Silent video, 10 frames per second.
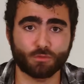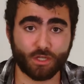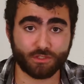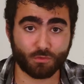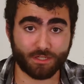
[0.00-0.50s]

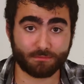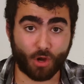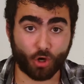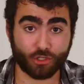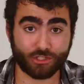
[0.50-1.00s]
What, you want
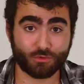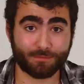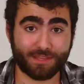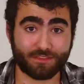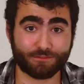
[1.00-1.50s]
to argue
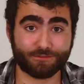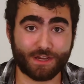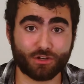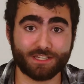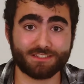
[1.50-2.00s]
about the
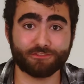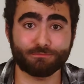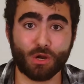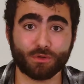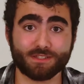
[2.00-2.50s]
fairness
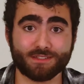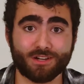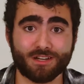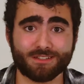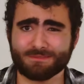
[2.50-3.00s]
of bonus
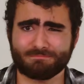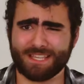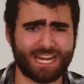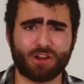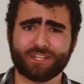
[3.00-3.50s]
stars?
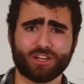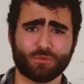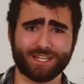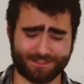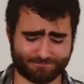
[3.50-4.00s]
Get out of here,
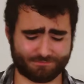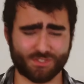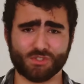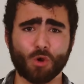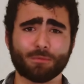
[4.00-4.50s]
we got
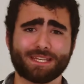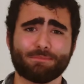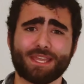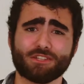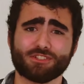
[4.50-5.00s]
so many
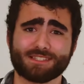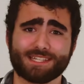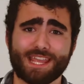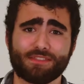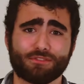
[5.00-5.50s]
pages
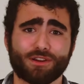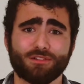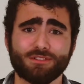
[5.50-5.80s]
to get through.